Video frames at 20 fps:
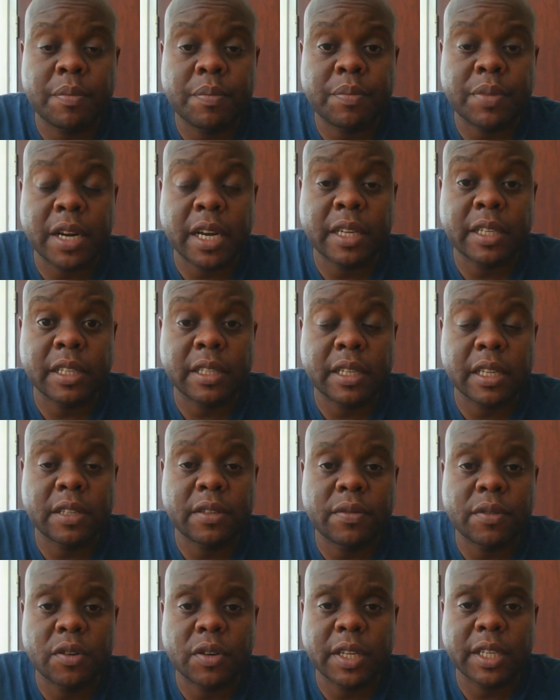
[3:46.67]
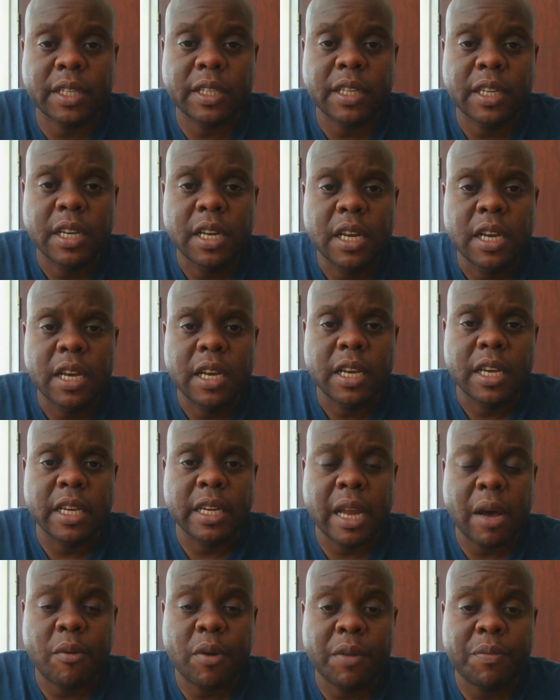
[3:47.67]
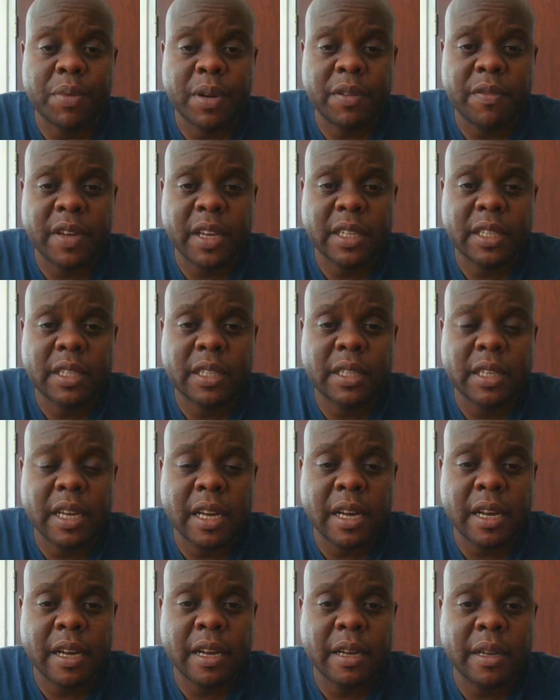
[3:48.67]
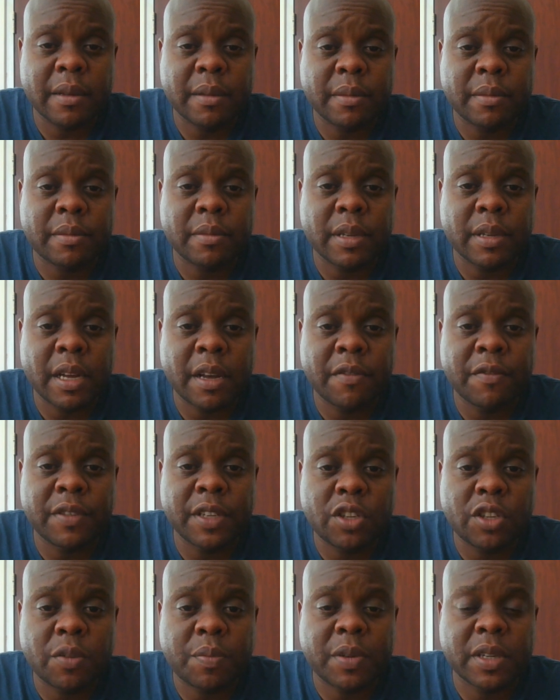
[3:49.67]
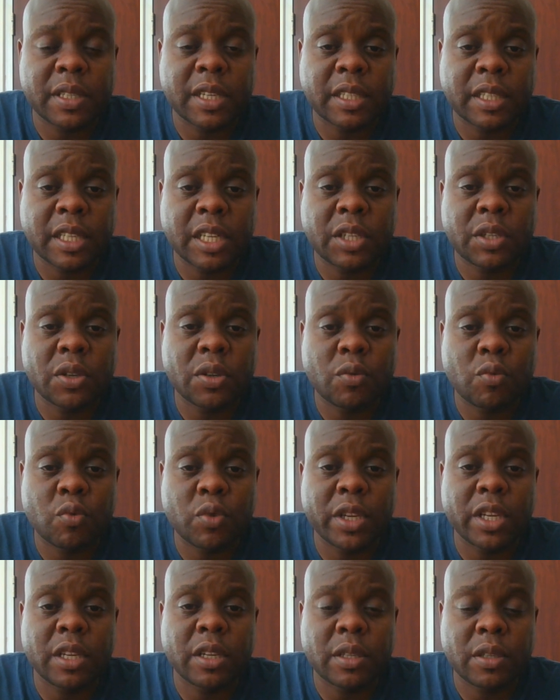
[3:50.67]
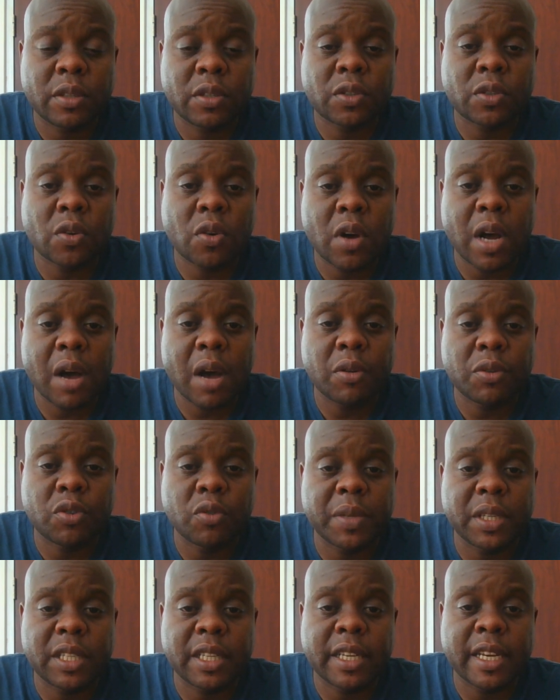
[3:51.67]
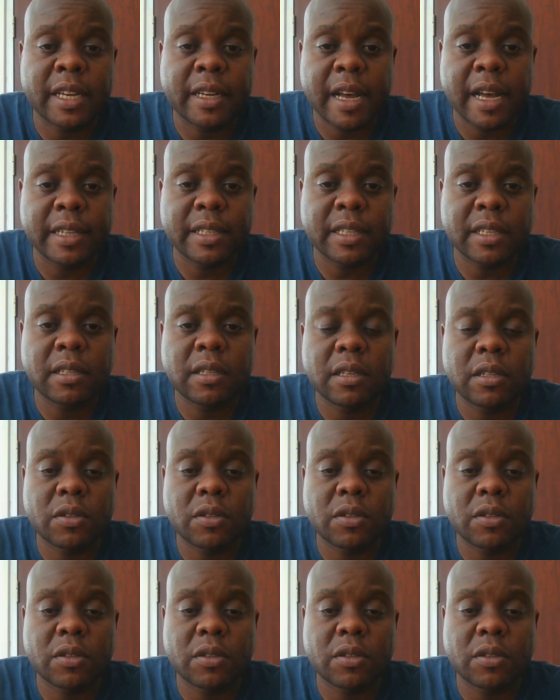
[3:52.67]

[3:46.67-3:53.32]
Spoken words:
practices for it. In our previous video presentation, we saw how to mitigate hazards.